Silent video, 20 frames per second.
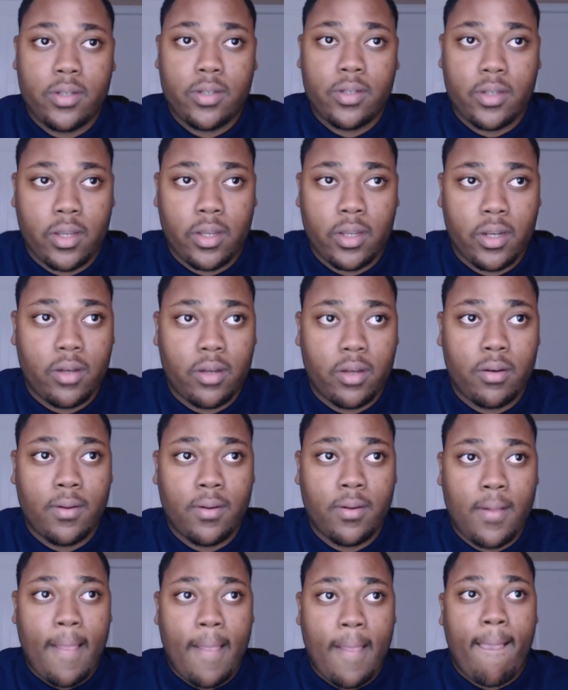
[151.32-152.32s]
you know,
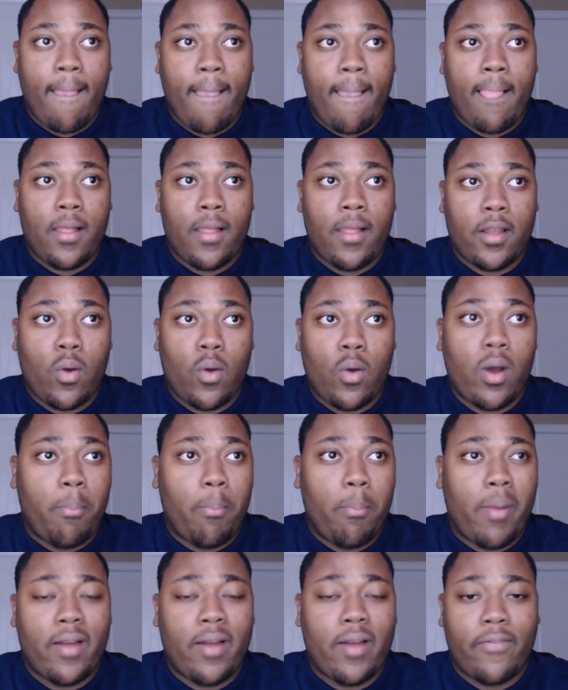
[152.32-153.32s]
go out and
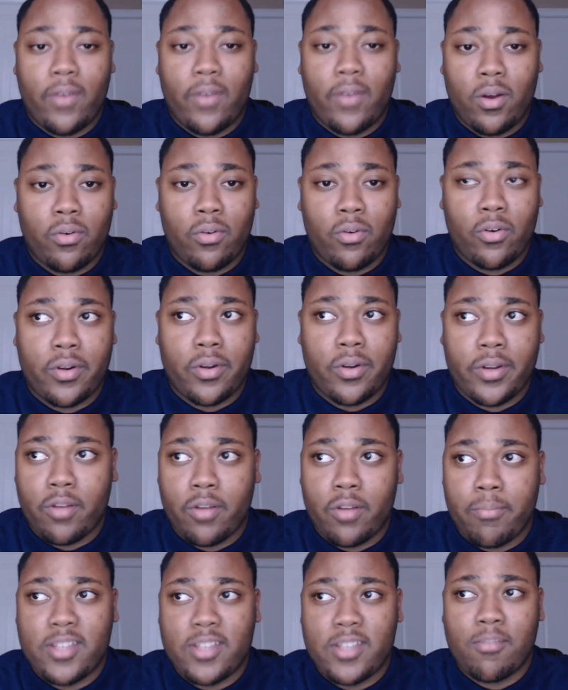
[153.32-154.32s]
buy a phone or you know
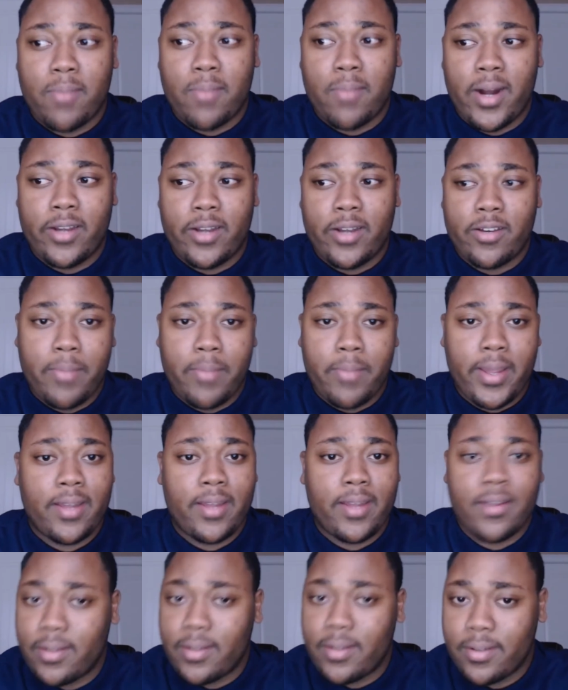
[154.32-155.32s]
meet somebody to make
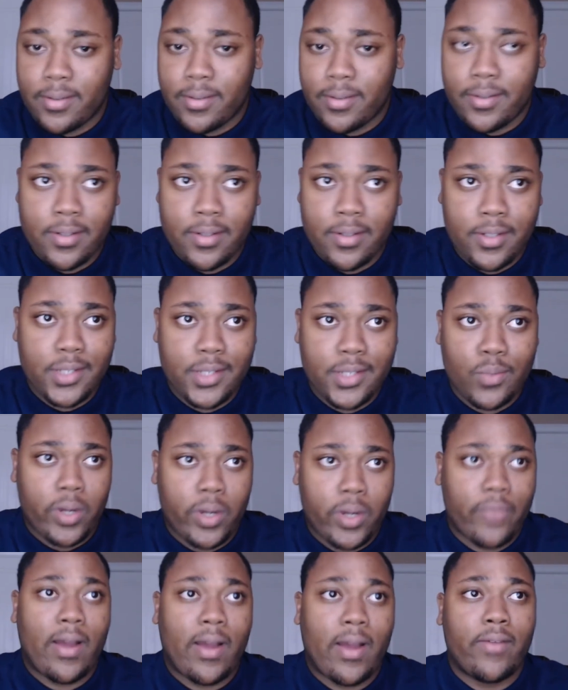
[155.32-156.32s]

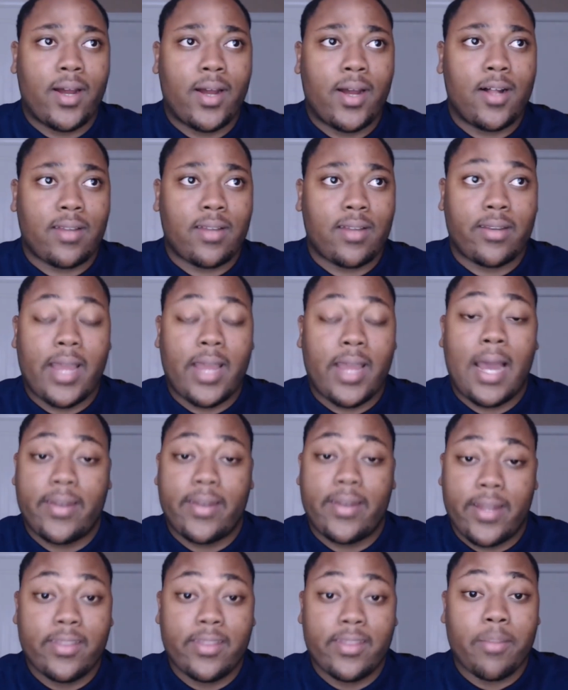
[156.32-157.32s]
twenty-five dollars. I
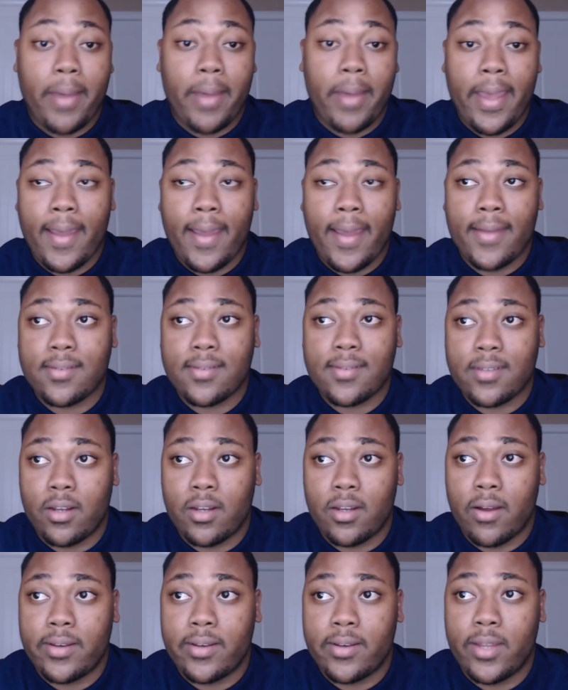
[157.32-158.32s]
did in the past, you know,
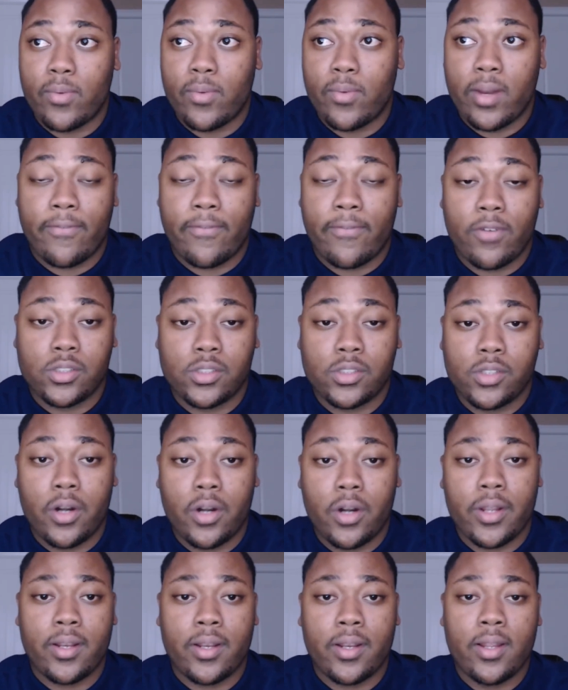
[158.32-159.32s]
I did when I first
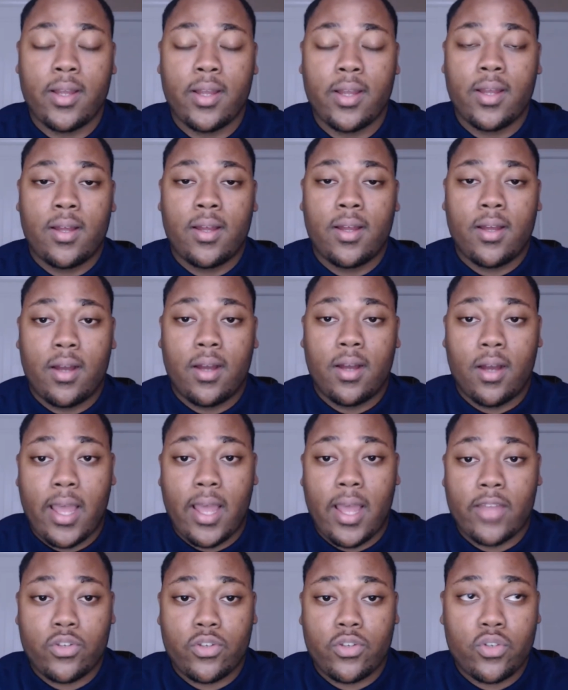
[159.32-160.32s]
started, uh,
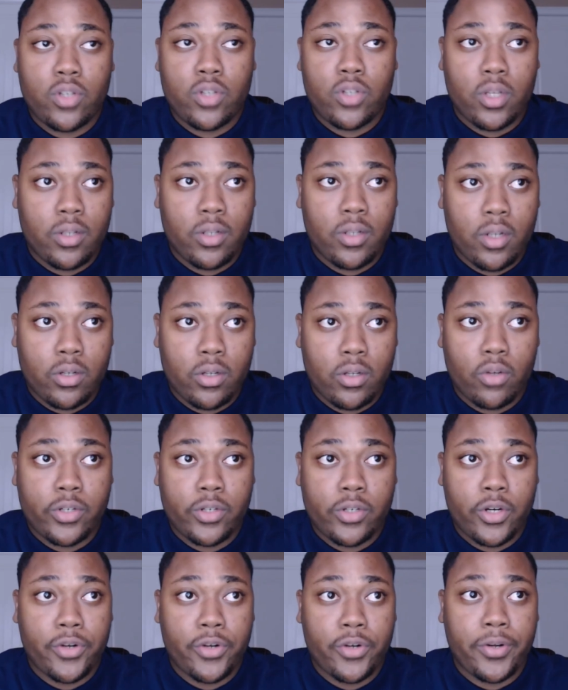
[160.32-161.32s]
as you should, you know, don't
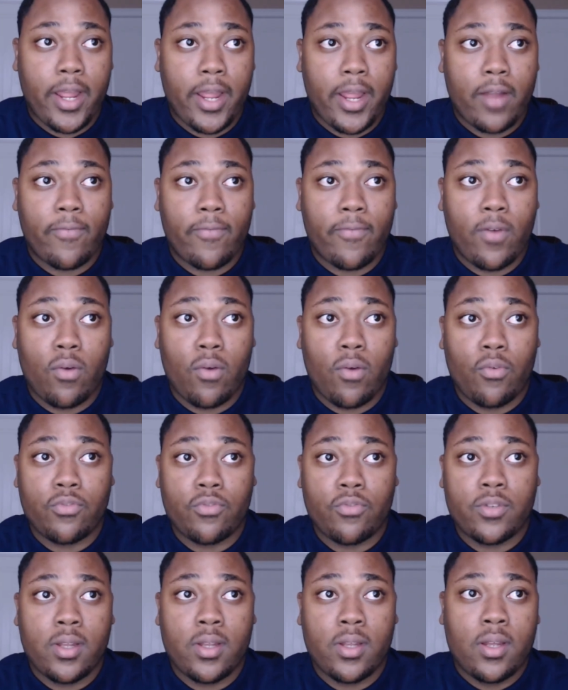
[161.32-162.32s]
turn down
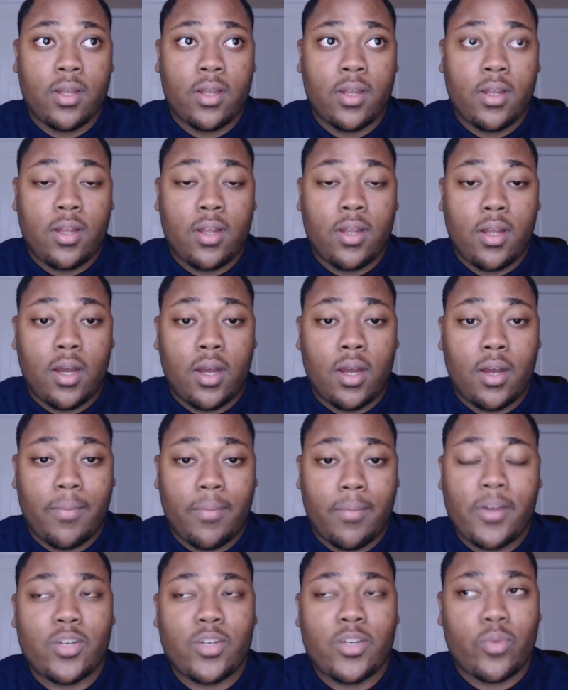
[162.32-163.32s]
phones, uh,
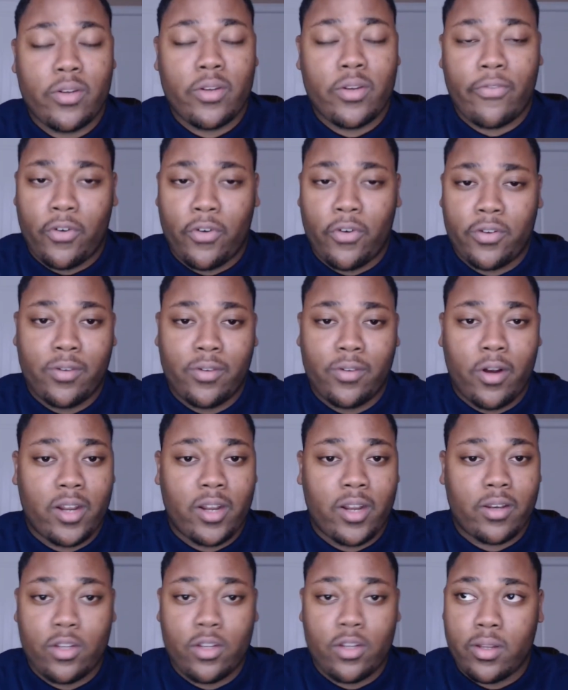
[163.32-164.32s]
especially when you're first
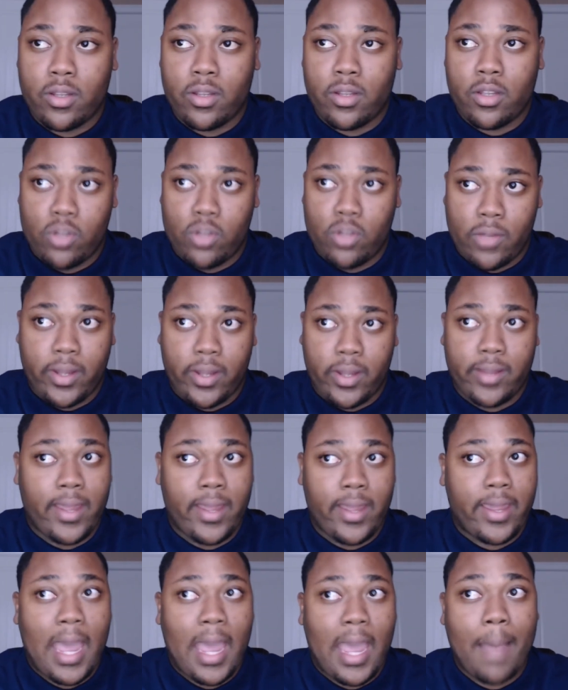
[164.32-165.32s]
starting. You, you have to get that
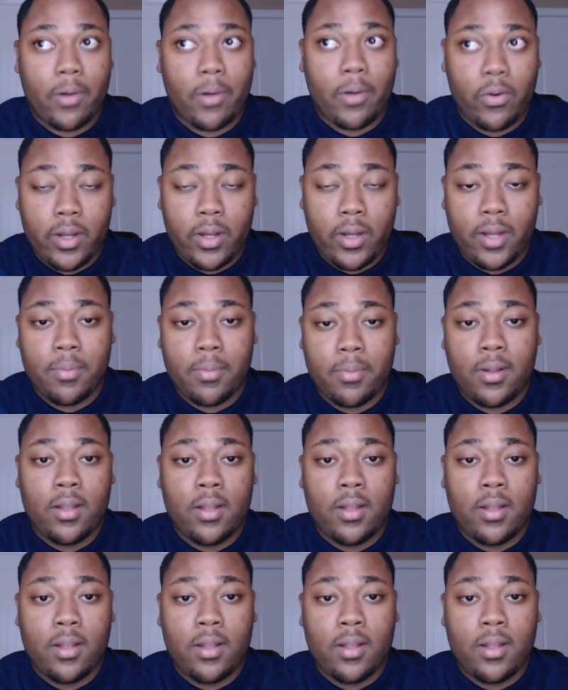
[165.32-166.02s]
capital up